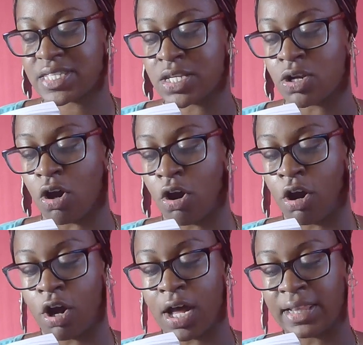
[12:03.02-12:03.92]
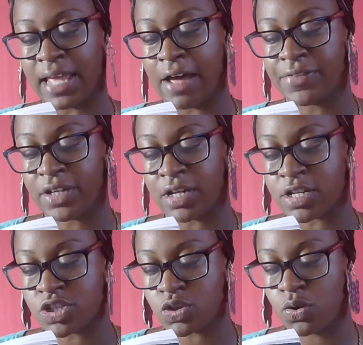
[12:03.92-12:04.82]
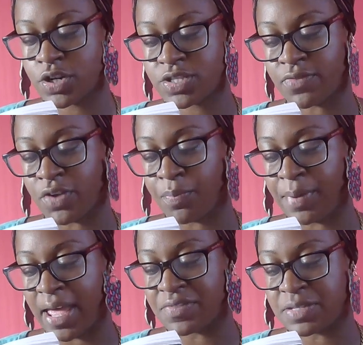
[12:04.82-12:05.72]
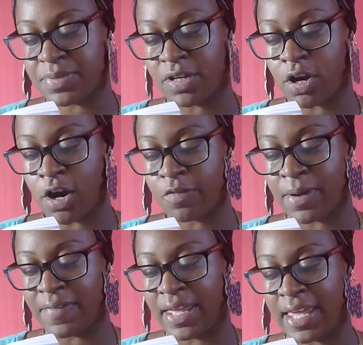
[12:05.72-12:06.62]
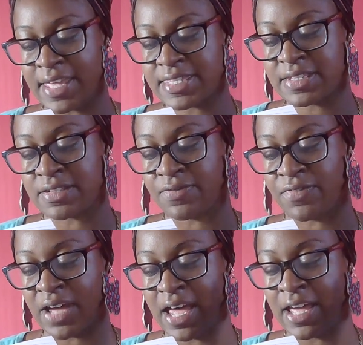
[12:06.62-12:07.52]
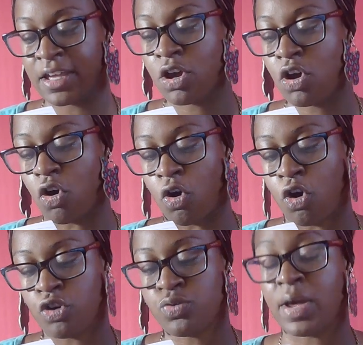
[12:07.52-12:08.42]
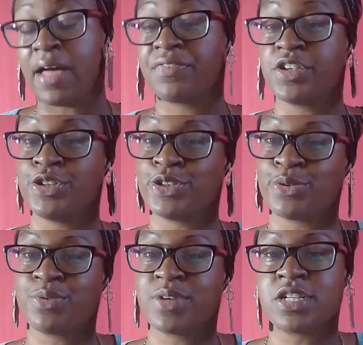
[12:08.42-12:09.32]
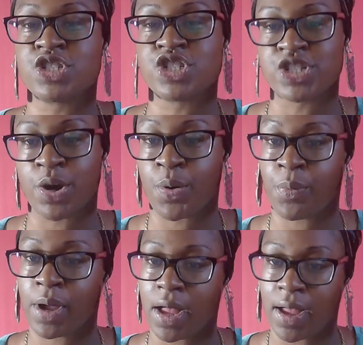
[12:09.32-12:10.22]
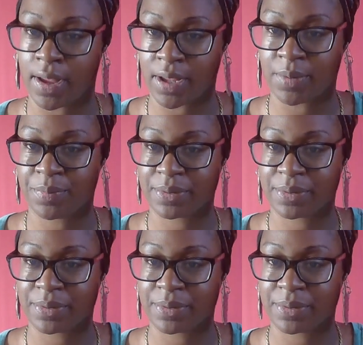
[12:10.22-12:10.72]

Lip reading: and awe. Allow the contours of your path to be carved by the hands of the divine. All you have to do is show up.